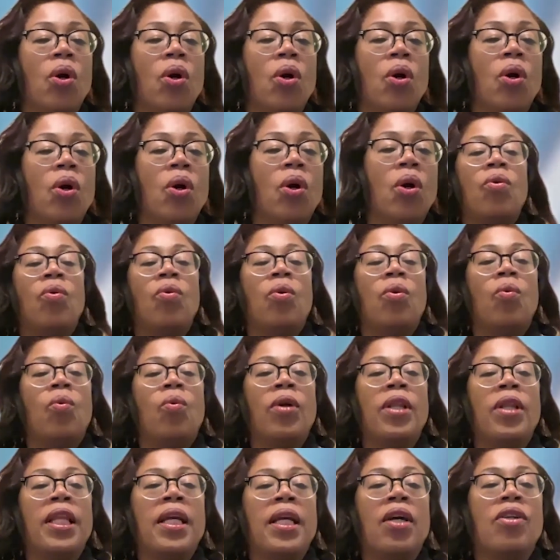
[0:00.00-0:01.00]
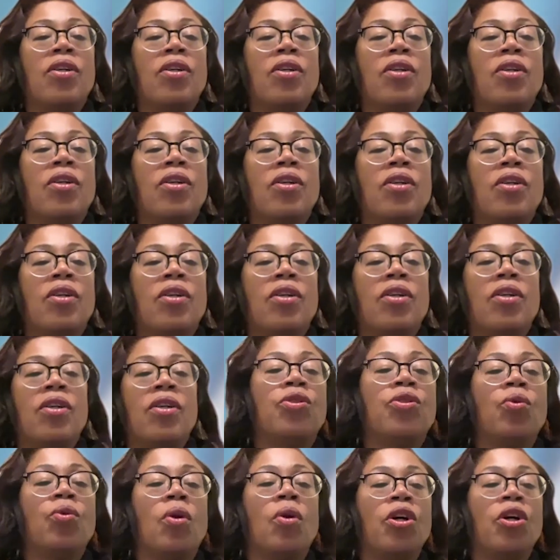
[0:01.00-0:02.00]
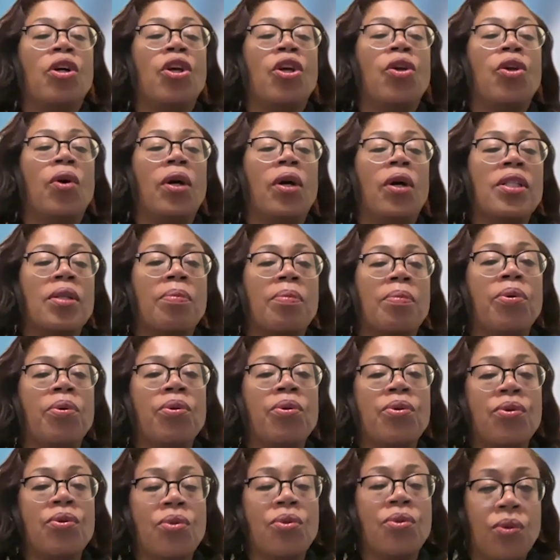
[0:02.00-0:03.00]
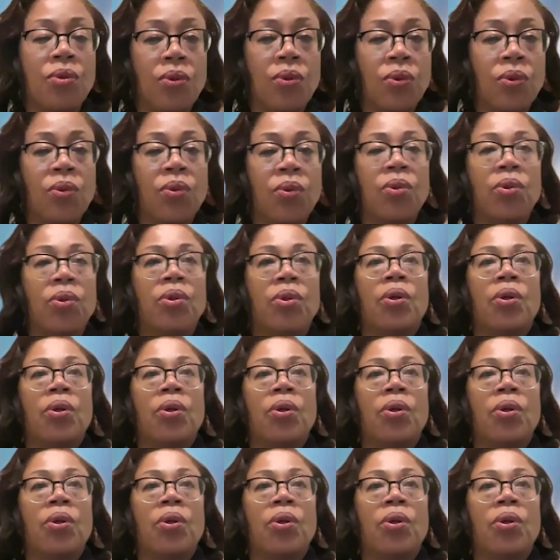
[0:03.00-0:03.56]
for what they consider spiritual cure as opposed to,